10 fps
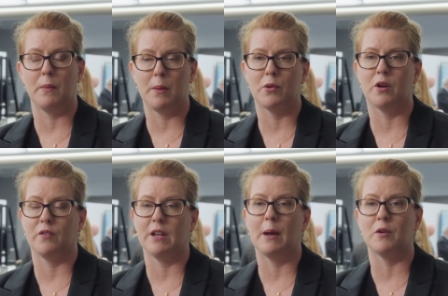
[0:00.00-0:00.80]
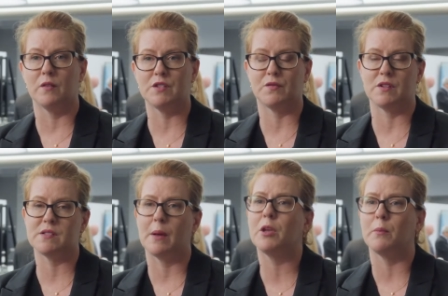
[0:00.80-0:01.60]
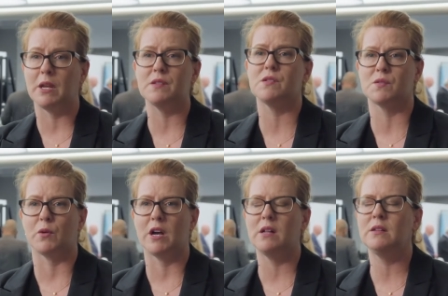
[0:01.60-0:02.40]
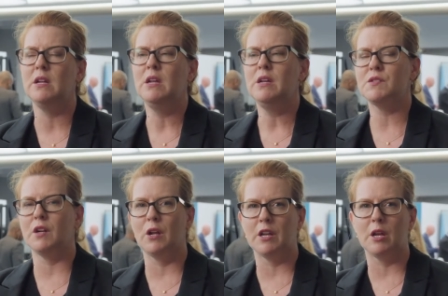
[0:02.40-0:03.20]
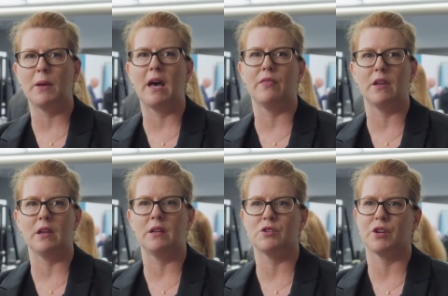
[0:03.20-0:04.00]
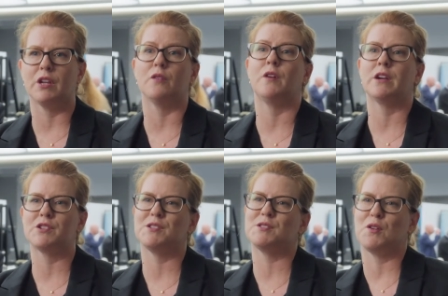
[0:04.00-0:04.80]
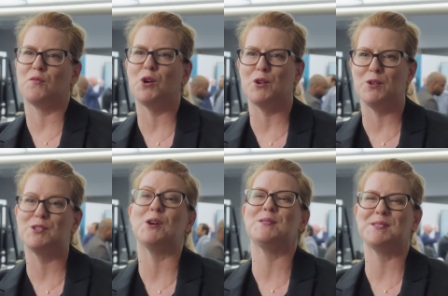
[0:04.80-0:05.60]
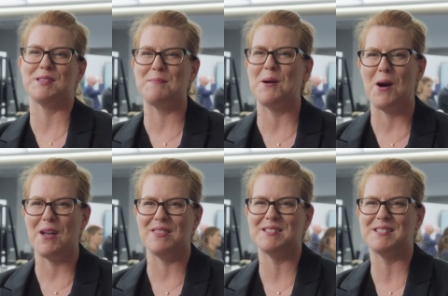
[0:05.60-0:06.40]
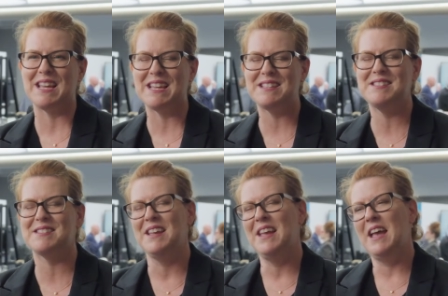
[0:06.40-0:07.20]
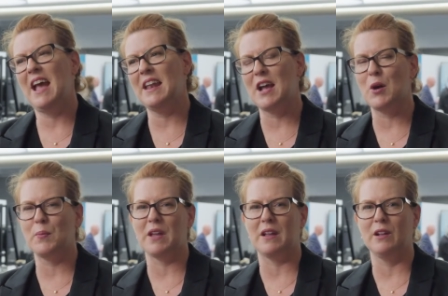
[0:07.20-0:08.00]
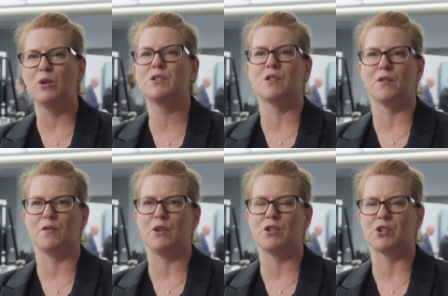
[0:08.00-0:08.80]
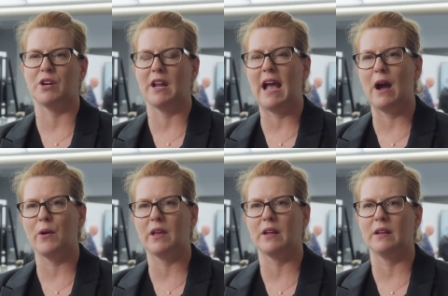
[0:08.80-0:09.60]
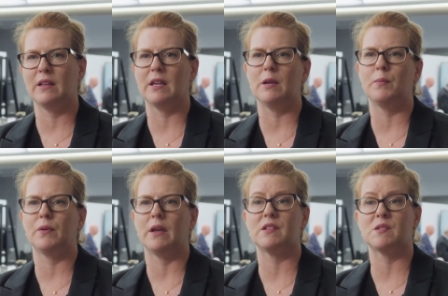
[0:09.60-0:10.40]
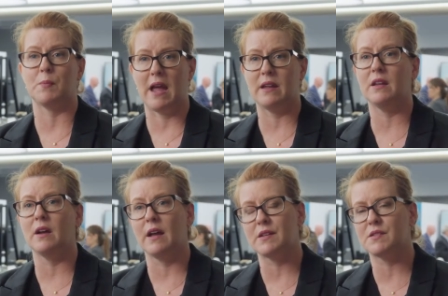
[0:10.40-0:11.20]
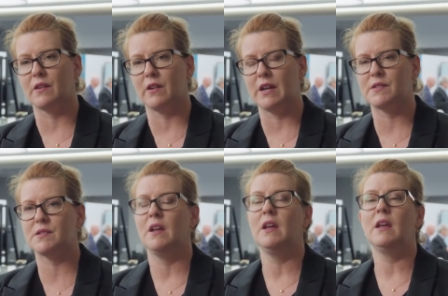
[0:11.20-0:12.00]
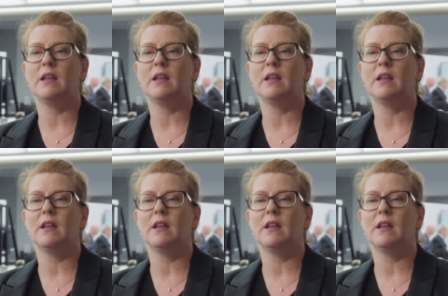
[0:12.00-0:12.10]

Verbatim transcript: a member of a number of different subcommittees as well. So learning about the interest intricate functions of what you don't see behind the scenes and helping look to the future and how we can keep expanding ISRS,